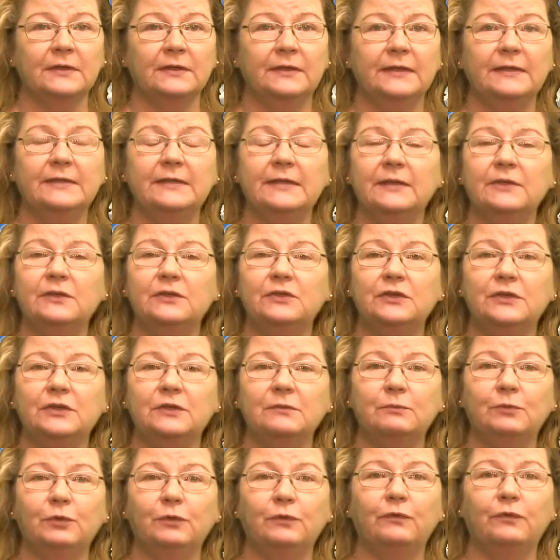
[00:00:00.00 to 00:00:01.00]
they tend to
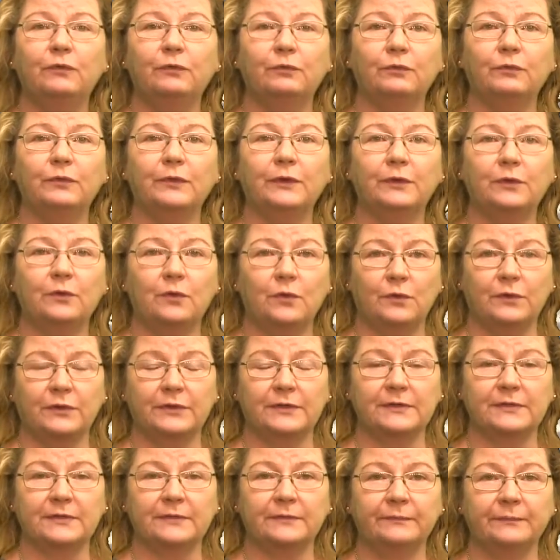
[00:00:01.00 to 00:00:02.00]
just move through their
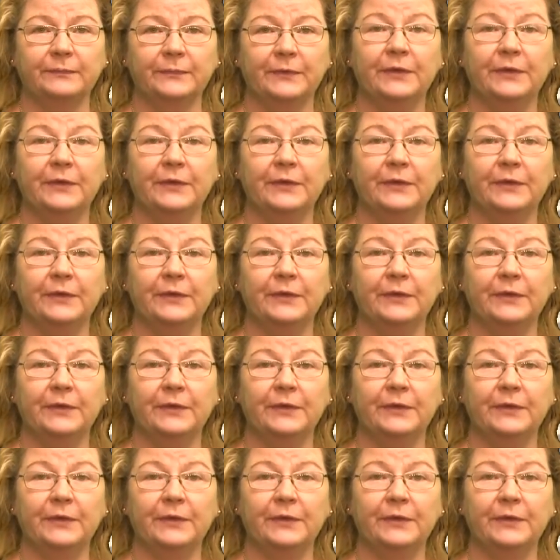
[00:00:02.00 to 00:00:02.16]
course."